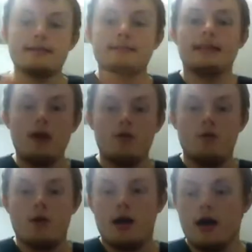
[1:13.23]
So
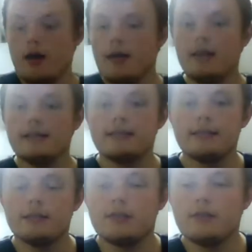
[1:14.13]
let's
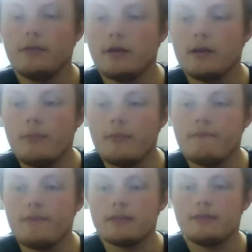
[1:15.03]
get to a comment
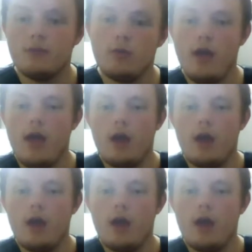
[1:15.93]
first of all.